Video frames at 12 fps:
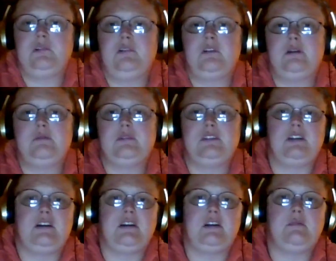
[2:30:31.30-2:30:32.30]
Oh, I'm
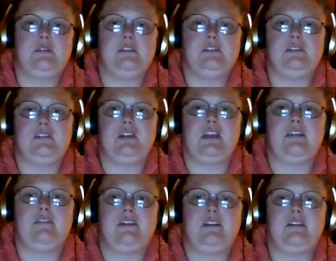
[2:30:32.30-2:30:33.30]
sorry, Mr.
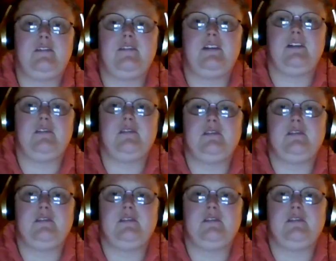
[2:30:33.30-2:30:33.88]
Dave. I love you.